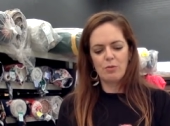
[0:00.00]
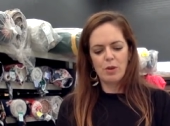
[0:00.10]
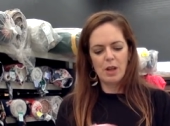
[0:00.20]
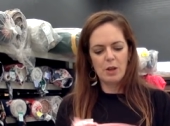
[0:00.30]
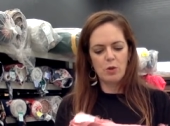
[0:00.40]

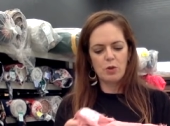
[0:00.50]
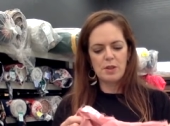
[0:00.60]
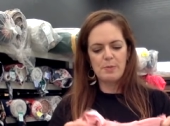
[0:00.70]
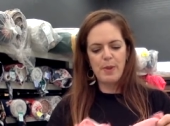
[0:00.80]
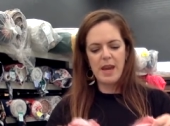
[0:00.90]
really
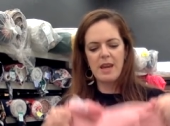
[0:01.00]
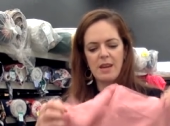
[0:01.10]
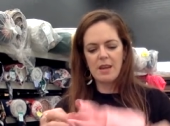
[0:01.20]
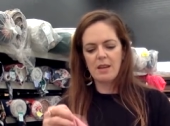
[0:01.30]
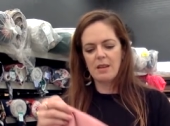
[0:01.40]
gorgeous
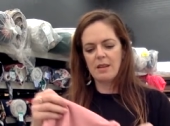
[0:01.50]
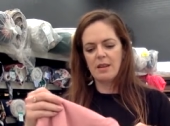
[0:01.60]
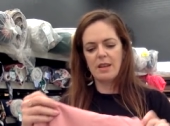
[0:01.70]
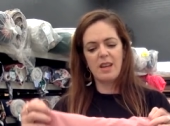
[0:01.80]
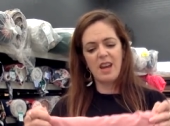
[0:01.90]
pink.
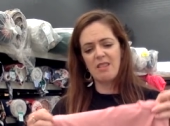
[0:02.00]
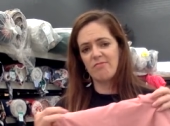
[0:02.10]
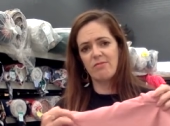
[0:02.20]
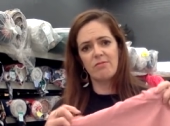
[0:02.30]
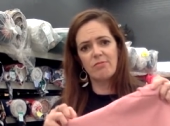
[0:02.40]
Again,
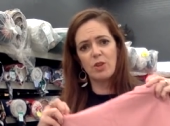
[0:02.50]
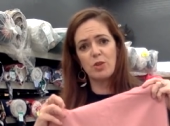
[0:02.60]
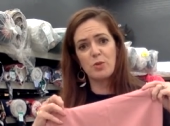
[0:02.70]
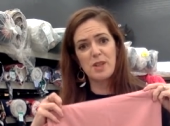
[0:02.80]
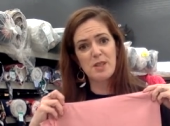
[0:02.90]
no
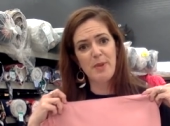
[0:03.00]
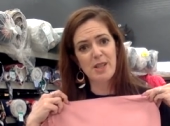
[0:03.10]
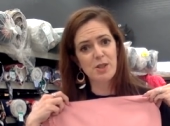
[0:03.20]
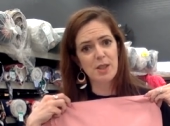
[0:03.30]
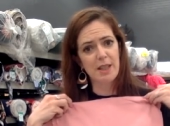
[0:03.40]
thread to
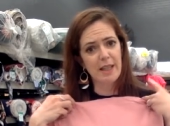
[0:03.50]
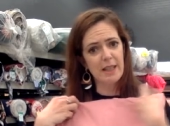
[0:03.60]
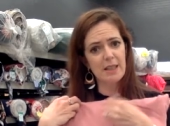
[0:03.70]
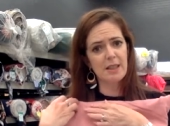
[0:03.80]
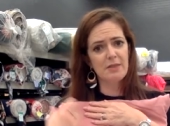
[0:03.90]
match
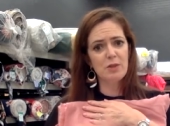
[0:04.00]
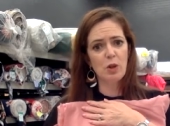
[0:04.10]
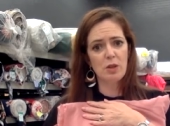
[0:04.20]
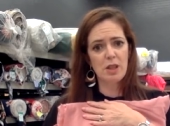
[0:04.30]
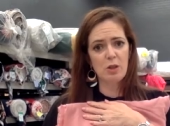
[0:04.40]
today. I have
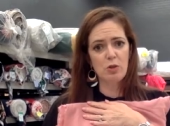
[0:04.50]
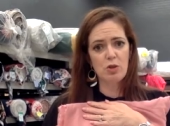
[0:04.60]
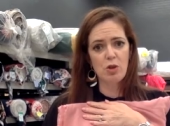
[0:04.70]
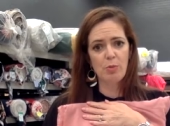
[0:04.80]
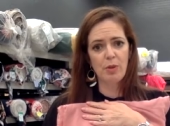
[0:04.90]
not done a good
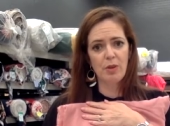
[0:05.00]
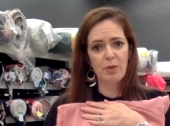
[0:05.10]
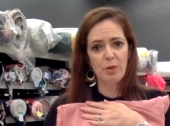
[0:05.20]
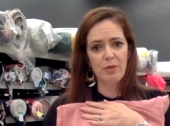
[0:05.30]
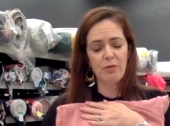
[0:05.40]
job on the
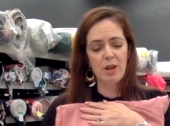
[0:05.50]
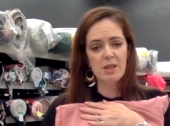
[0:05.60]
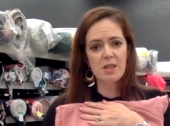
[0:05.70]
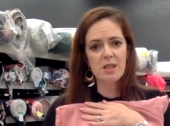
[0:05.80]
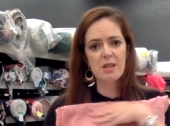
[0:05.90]
thread
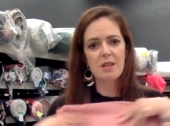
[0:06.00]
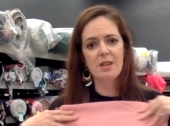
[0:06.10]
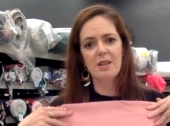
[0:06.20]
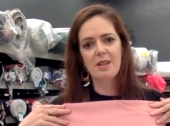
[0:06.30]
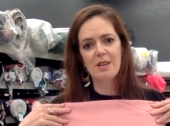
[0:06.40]
front.
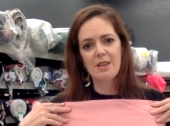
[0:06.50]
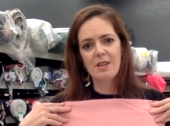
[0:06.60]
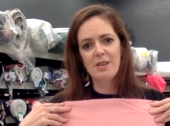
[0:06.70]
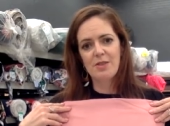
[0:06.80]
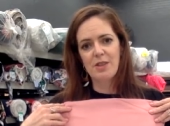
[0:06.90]

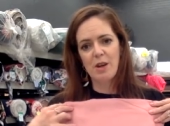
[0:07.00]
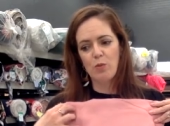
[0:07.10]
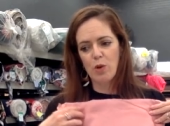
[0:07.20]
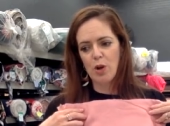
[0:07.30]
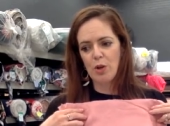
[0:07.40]
So that
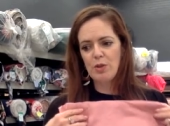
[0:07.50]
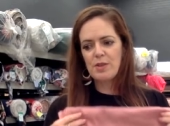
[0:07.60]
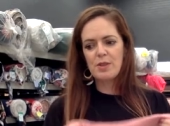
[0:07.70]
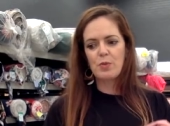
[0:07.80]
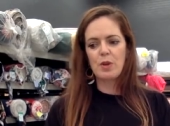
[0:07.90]
rose
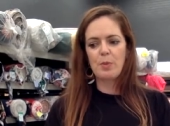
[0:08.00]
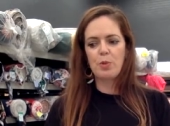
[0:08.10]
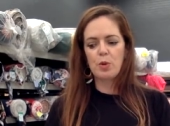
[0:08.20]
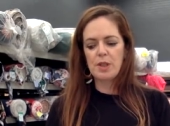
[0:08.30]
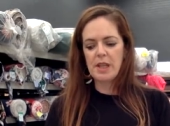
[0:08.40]
is really
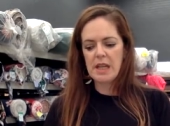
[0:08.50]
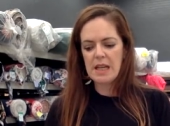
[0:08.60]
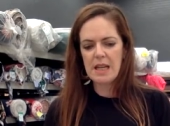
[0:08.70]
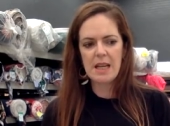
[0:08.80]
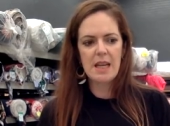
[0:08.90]

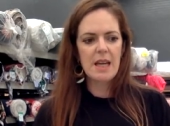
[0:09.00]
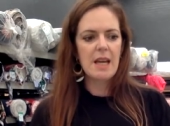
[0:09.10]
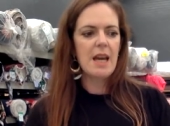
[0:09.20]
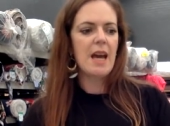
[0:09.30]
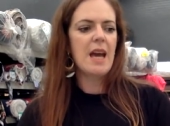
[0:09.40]
pretty,
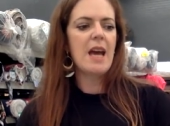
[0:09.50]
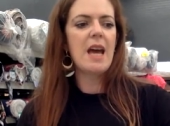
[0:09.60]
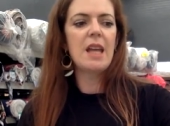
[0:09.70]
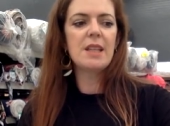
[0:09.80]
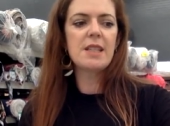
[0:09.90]

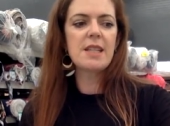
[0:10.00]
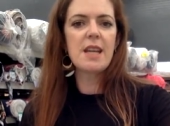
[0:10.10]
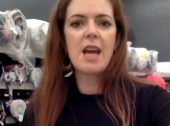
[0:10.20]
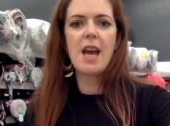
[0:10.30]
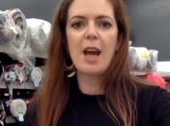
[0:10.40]
and
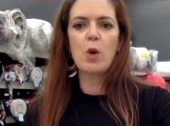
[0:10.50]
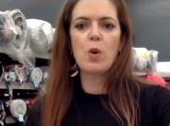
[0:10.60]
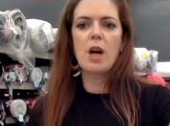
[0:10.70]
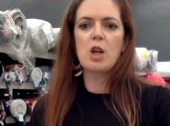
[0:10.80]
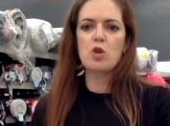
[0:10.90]

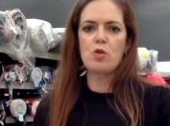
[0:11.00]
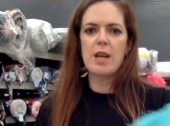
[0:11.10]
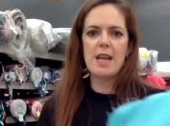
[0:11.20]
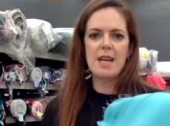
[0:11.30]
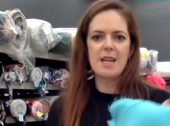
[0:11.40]
aqua
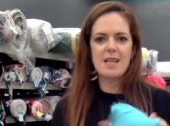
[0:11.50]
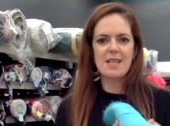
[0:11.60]
green.